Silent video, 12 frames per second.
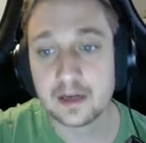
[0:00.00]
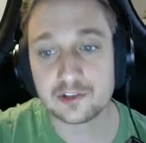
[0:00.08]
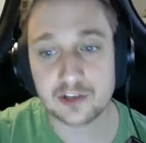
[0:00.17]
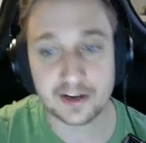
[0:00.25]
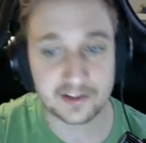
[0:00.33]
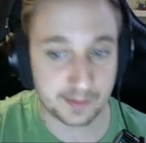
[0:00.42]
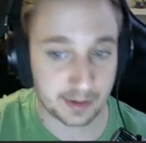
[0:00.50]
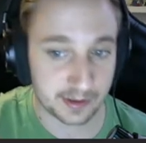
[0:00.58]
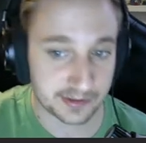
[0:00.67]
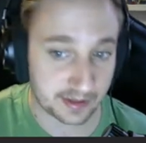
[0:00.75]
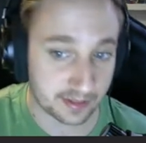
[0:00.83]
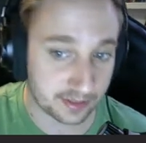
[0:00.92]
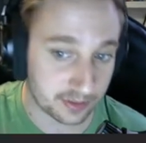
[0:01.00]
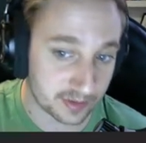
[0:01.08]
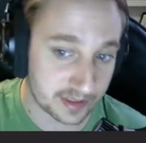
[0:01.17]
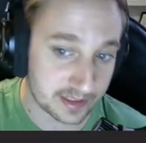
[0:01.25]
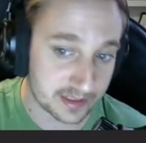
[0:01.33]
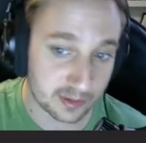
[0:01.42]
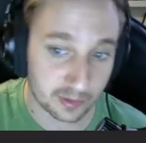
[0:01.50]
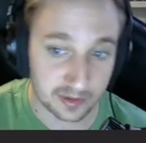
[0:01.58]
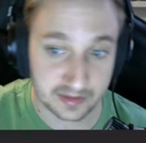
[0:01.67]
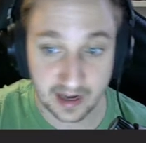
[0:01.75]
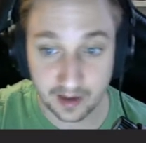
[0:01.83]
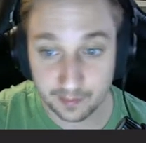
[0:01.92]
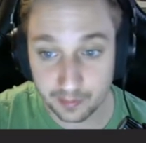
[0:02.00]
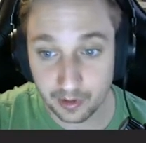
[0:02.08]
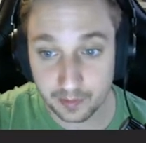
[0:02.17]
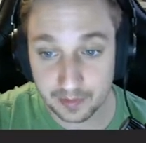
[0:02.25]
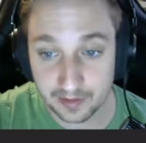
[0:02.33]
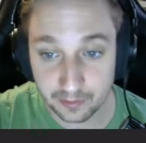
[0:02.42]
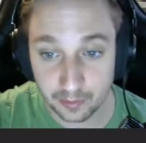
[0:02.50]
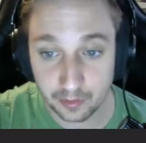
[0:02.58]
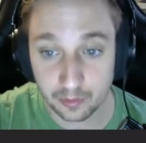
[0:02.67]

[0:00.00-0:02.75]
Change bows on 3, so we're down bow on beat 4.